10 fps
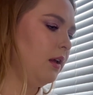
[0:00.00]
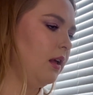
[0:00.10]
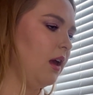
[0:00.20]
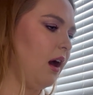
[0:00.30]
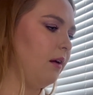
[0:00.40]

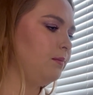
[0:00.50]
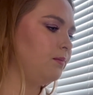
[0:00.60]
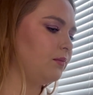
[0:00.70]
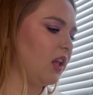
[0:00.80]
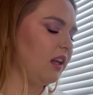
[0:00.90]
Yeah,
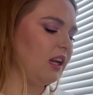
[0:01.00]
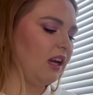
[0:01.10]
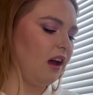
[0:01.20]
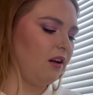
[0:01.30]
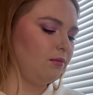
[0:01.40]
I think
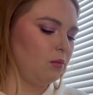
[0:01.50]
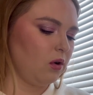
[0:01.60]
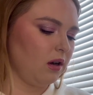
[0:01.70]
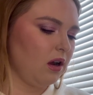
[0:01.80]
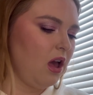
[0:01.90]
I have
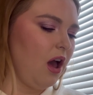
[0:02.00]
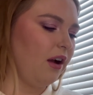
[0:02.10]
more.